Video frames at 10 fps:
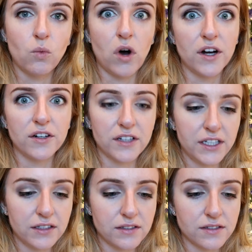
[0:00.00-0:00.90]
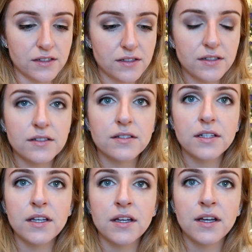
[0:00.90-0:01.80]
watery
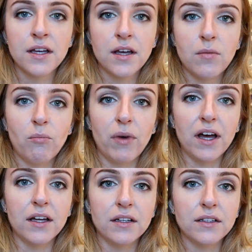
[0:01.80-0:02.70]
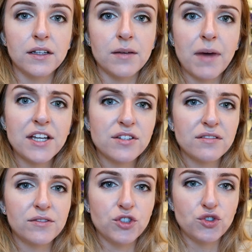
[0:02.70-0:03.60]
consistency, but it
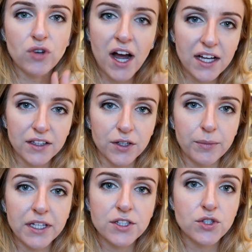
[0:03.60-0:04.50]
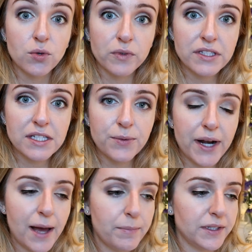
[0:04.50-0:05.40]
might dry a little bit, so we'll see
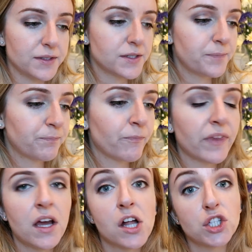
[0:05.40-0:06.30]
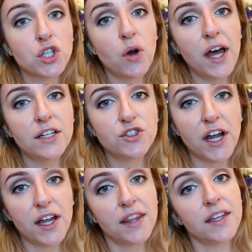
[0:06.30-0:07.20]
what happens. Let's go ahead and
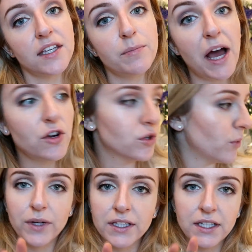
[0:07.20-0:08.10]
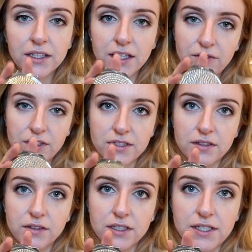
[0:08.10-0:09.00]
try the powder. I really love this
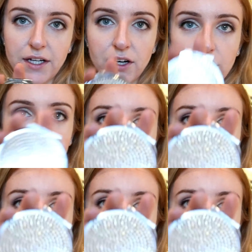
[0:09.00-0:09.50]
little container I